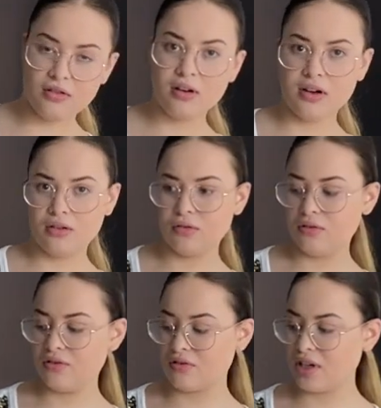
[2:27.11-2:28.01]
I could
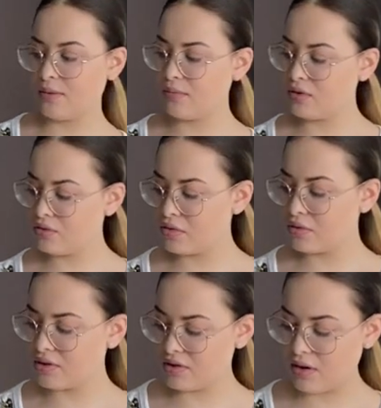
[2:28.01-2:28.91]
describe this to
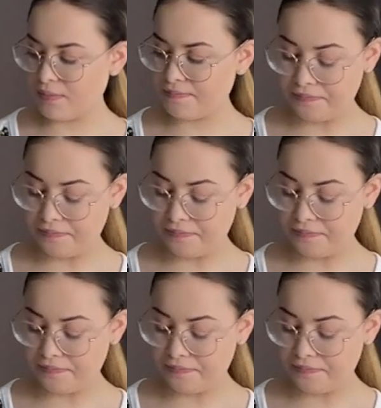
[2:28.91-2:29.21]
is a